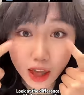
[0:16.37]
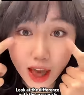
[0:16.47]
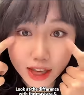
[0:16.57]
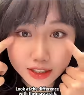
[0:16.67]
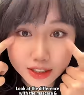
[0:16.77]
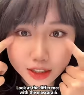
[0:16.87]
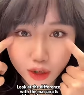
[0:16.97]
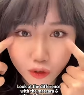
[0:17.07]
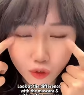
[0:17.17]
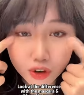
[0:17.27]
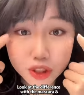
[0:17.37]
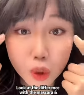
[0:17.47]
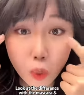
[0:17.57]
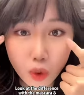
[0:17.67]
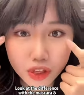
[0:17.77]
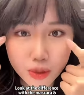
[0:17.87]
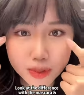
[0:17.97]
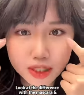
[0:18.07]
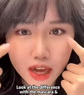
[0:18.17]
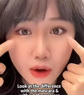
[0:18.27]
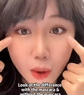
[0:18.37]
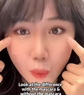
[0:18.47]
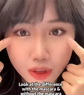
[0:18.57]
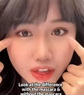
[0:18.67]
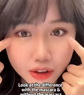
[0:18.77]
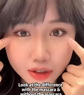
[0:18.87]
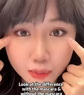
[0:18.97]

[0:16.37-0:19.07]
at the difference with the mascara, without the